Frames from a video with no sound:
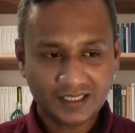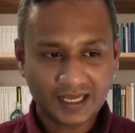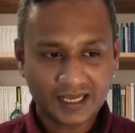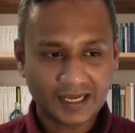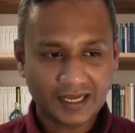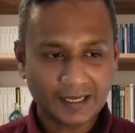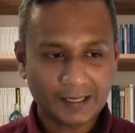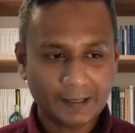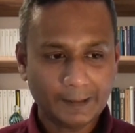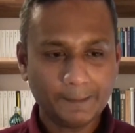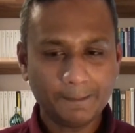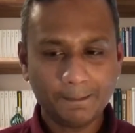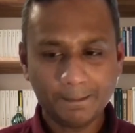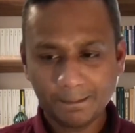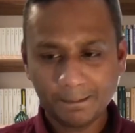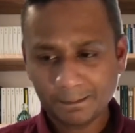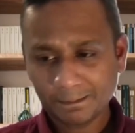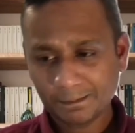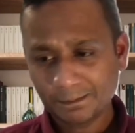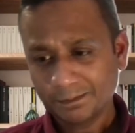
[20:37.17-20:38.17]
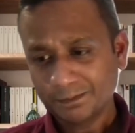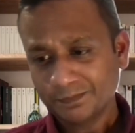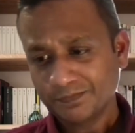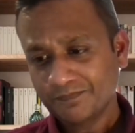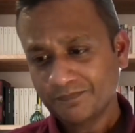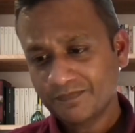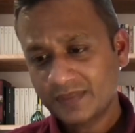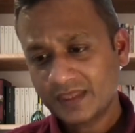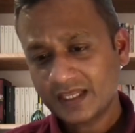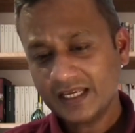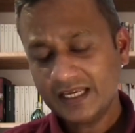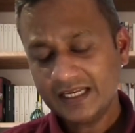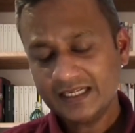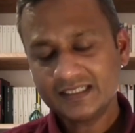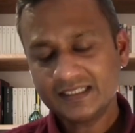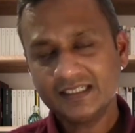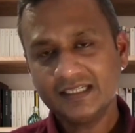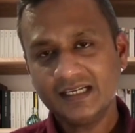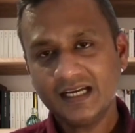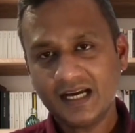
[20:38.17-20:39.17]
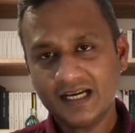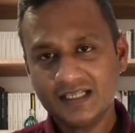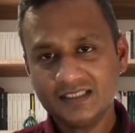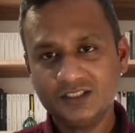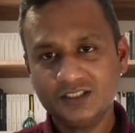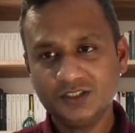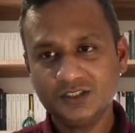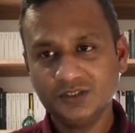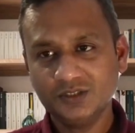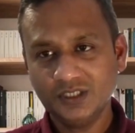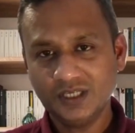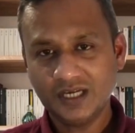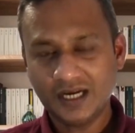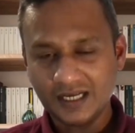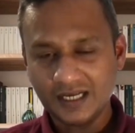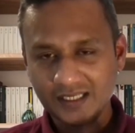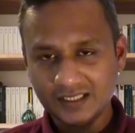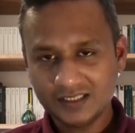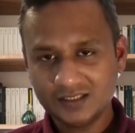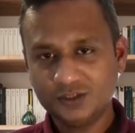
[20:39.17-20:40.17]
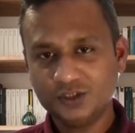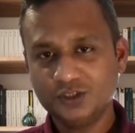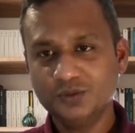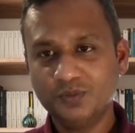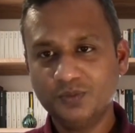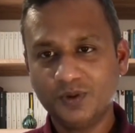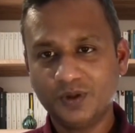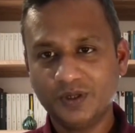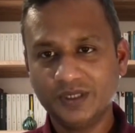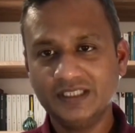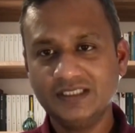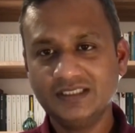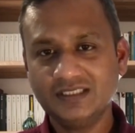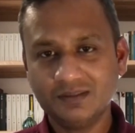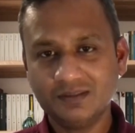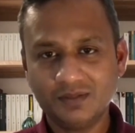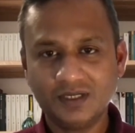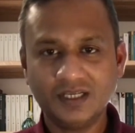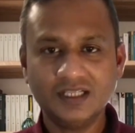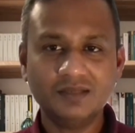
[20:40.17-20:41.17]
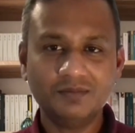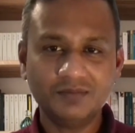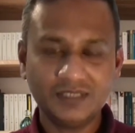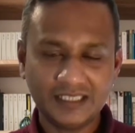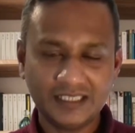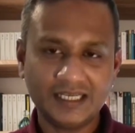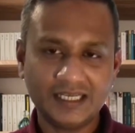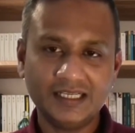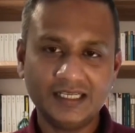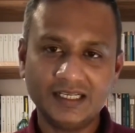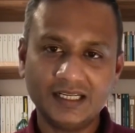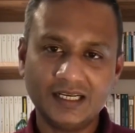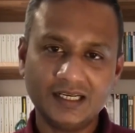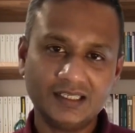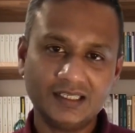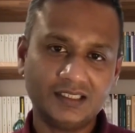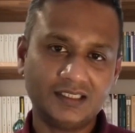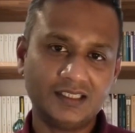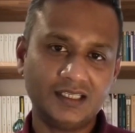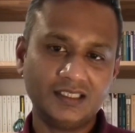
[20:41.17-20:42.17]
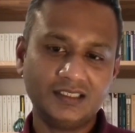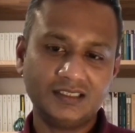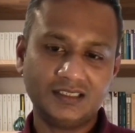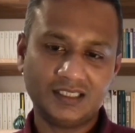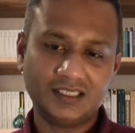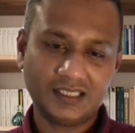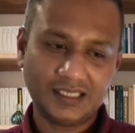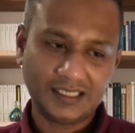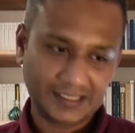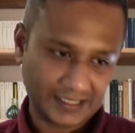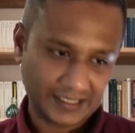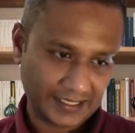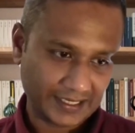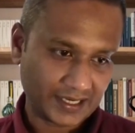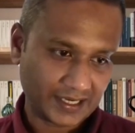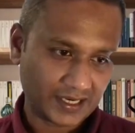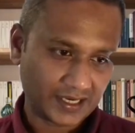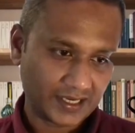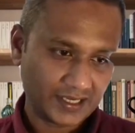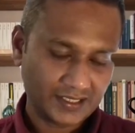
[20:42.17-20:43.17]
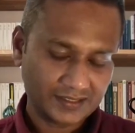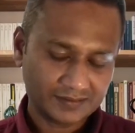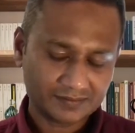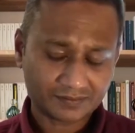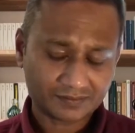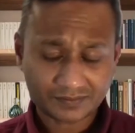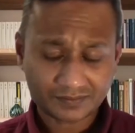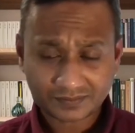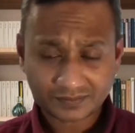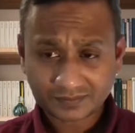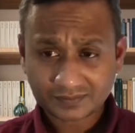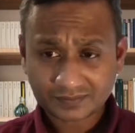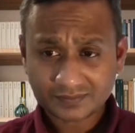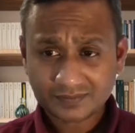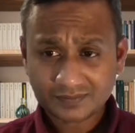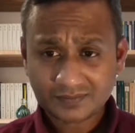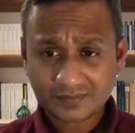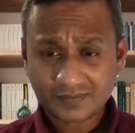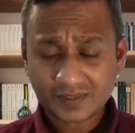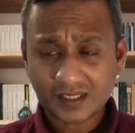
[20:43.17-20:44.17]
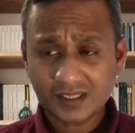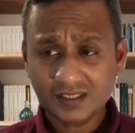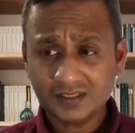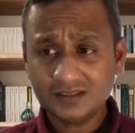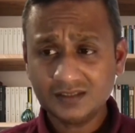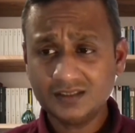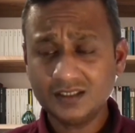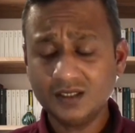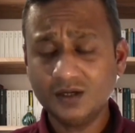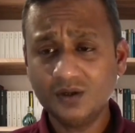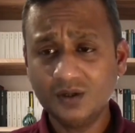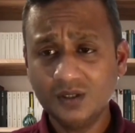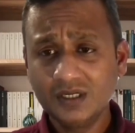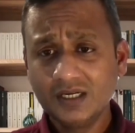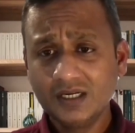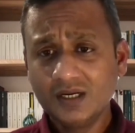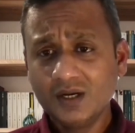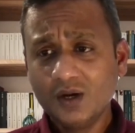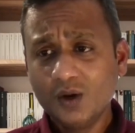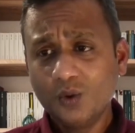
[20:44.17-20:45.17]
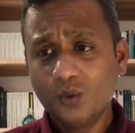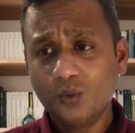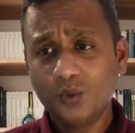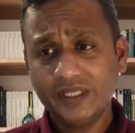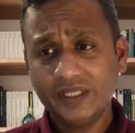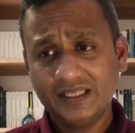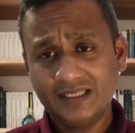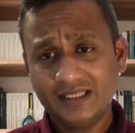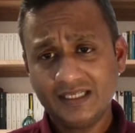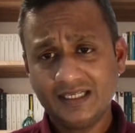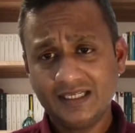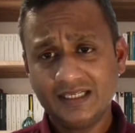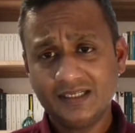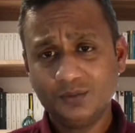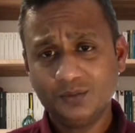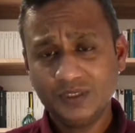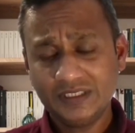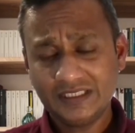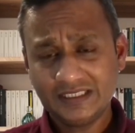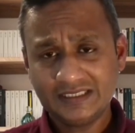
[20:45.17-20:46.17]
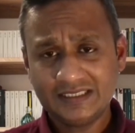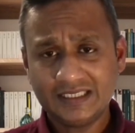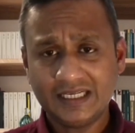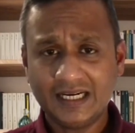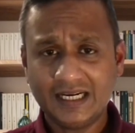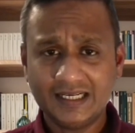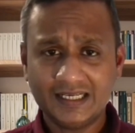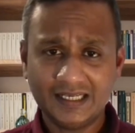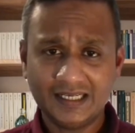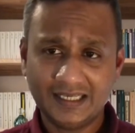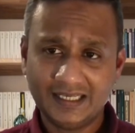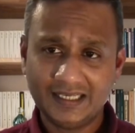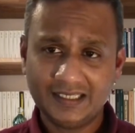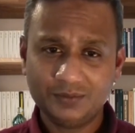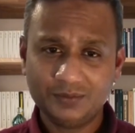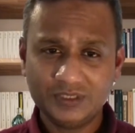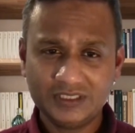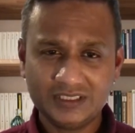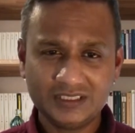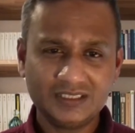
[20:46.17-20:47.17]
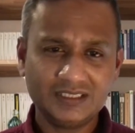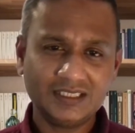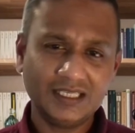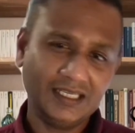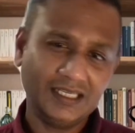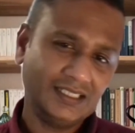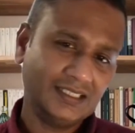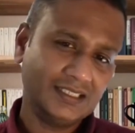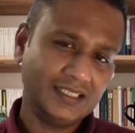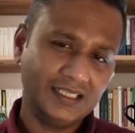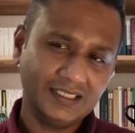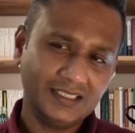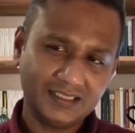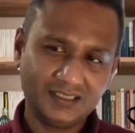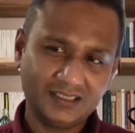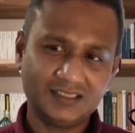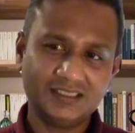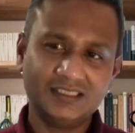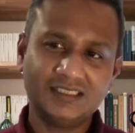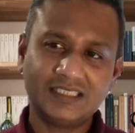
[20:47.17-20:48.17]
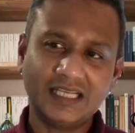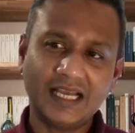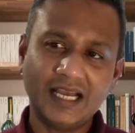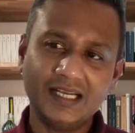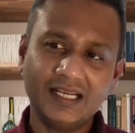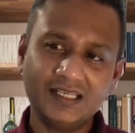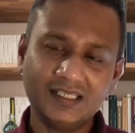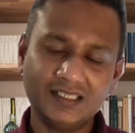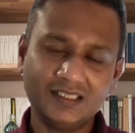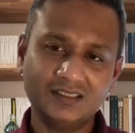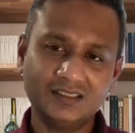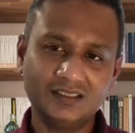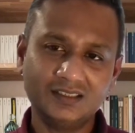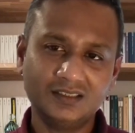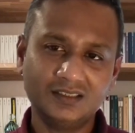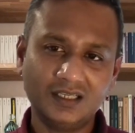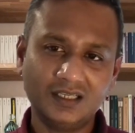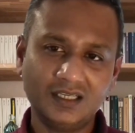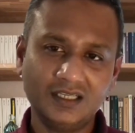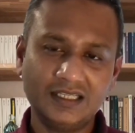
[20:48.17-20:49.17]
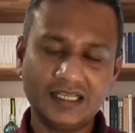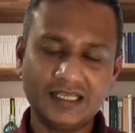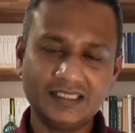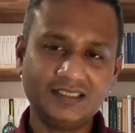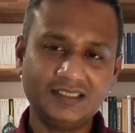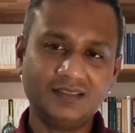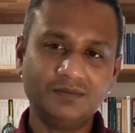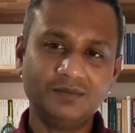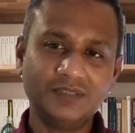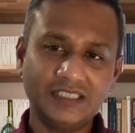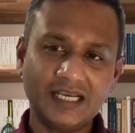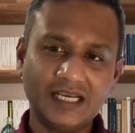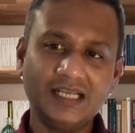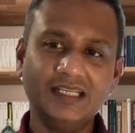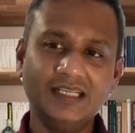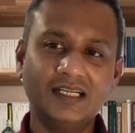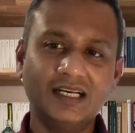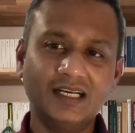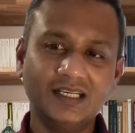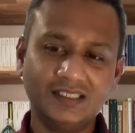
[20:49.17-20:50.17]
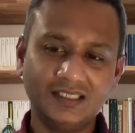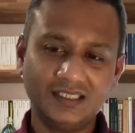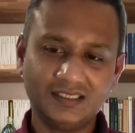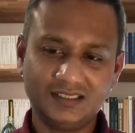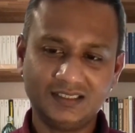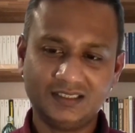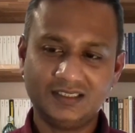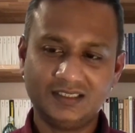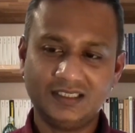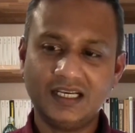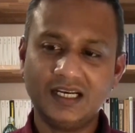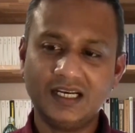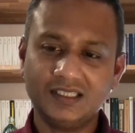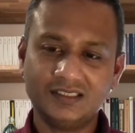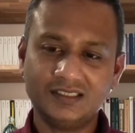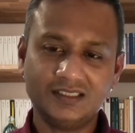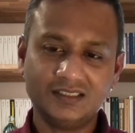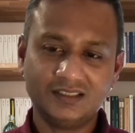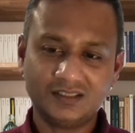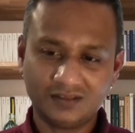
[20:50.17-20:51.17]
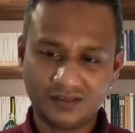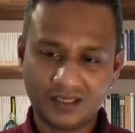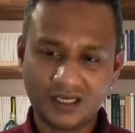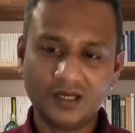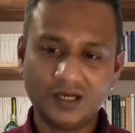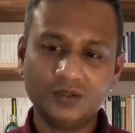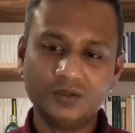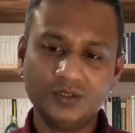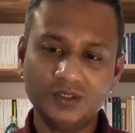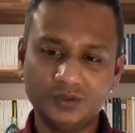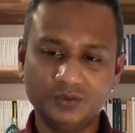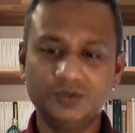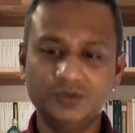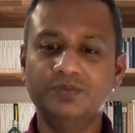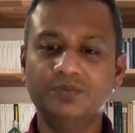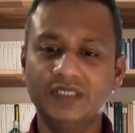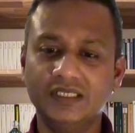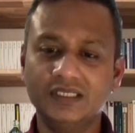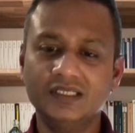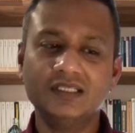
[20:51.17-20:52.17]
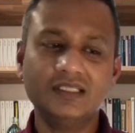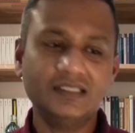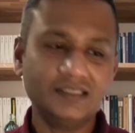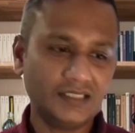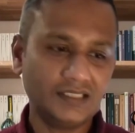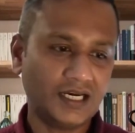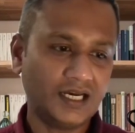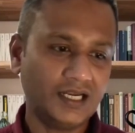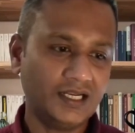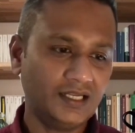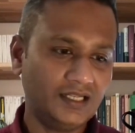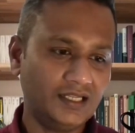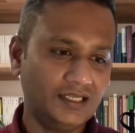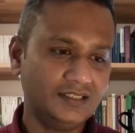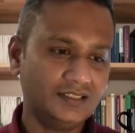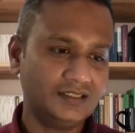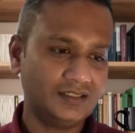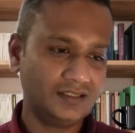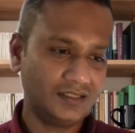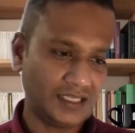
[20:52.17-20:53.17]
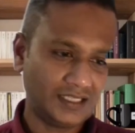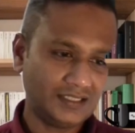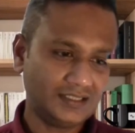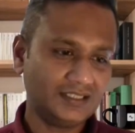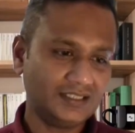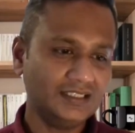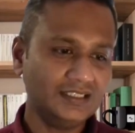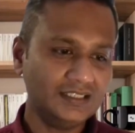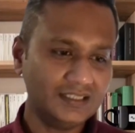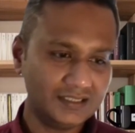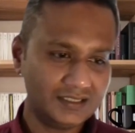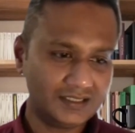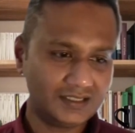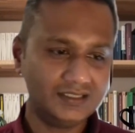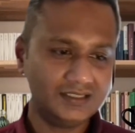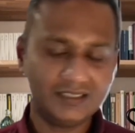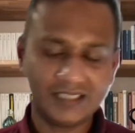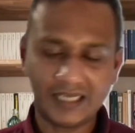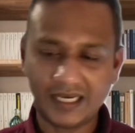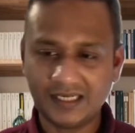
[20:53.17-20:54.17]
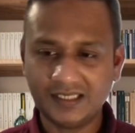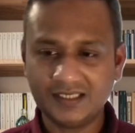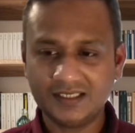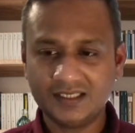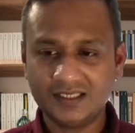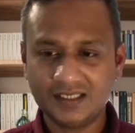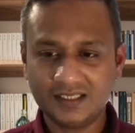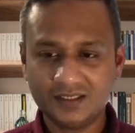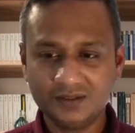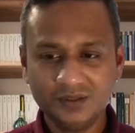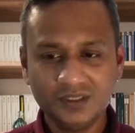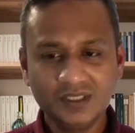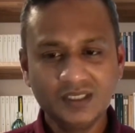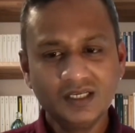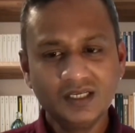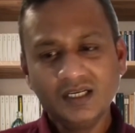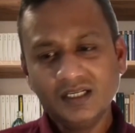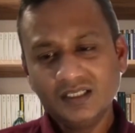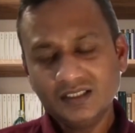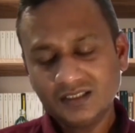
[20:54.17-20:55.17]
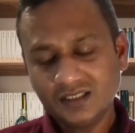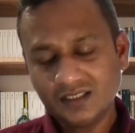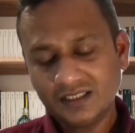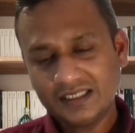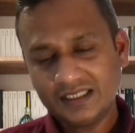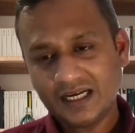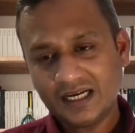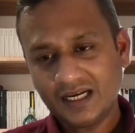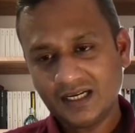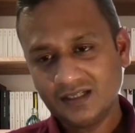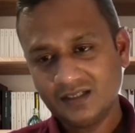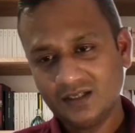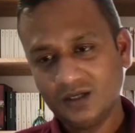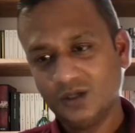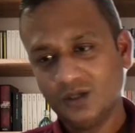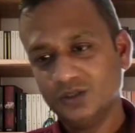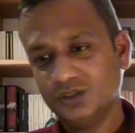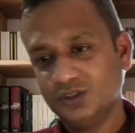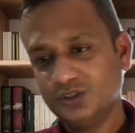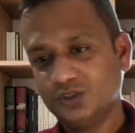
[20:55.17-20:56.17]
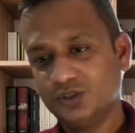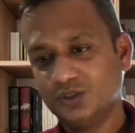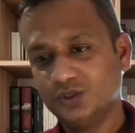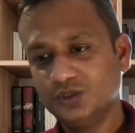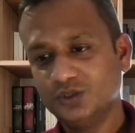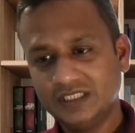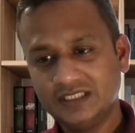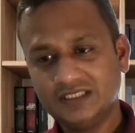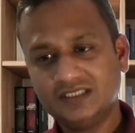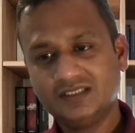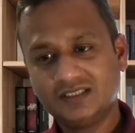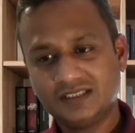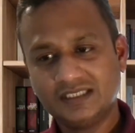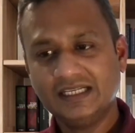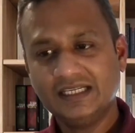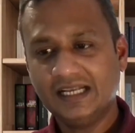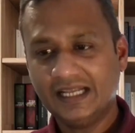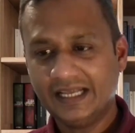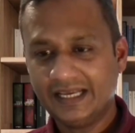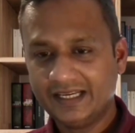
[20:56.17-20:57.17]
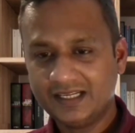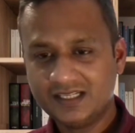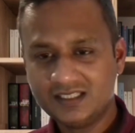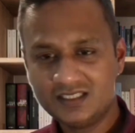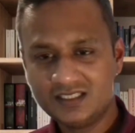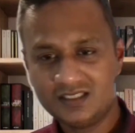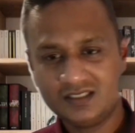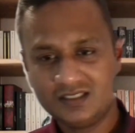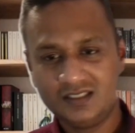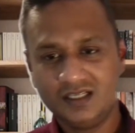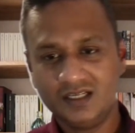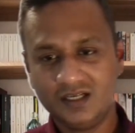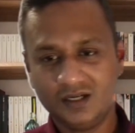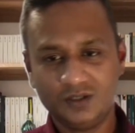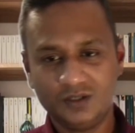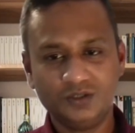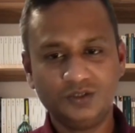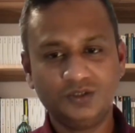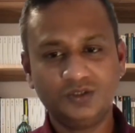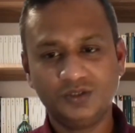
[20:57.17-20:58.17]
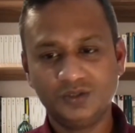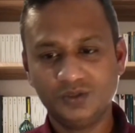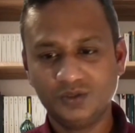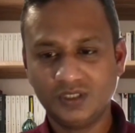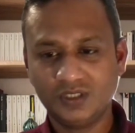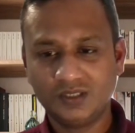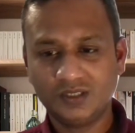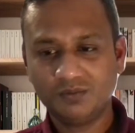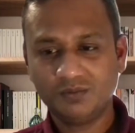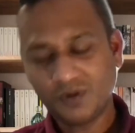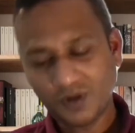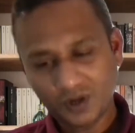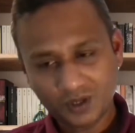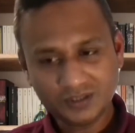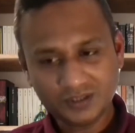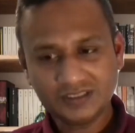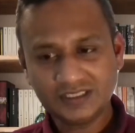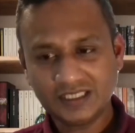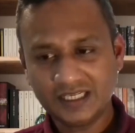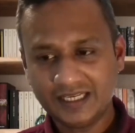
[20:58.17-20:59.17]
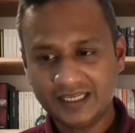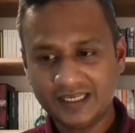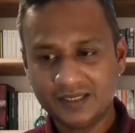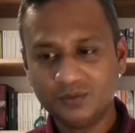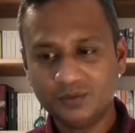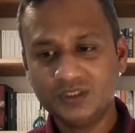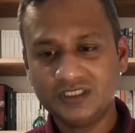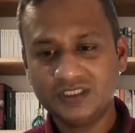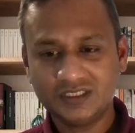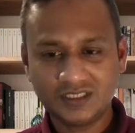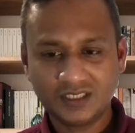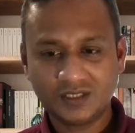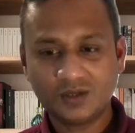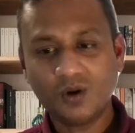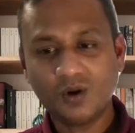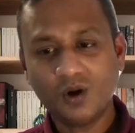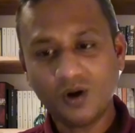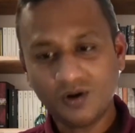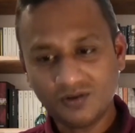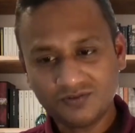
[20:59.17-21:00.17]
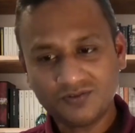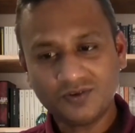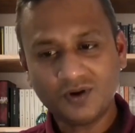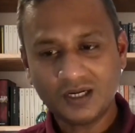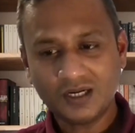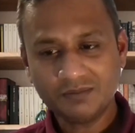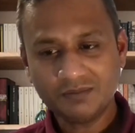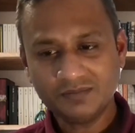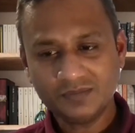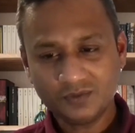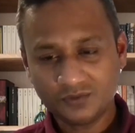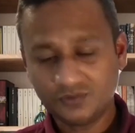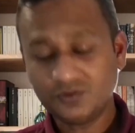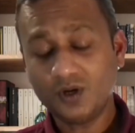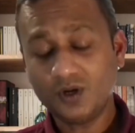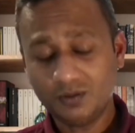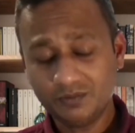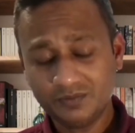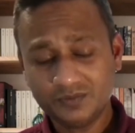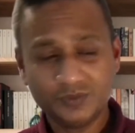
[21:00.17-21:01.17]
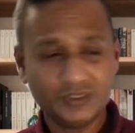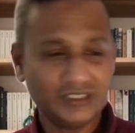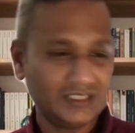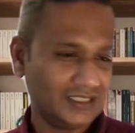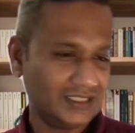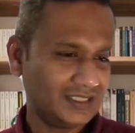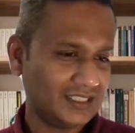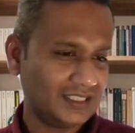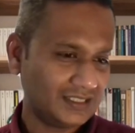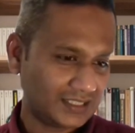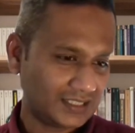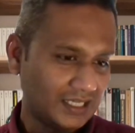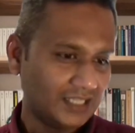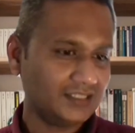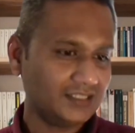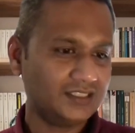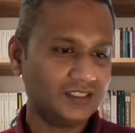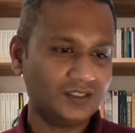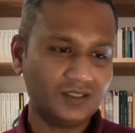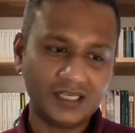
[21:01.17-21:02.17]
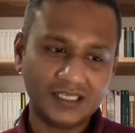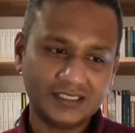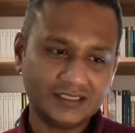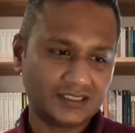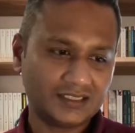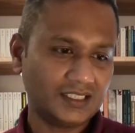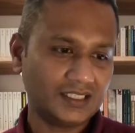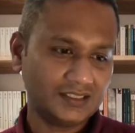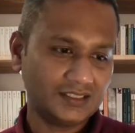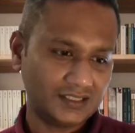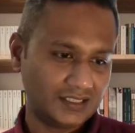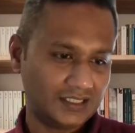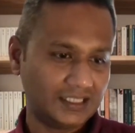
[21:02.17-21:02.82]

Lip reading: In regards to your other 2 points about the medallion architecture and AI, so with the data lake, which is the industry standard, that's medallion architecture is the architecture of how you would build data lakes. So that's an industry standard now. So the data goes through these 3 layers. It goes through a bronze layer, which is the raw form, which is the structured, unstructured.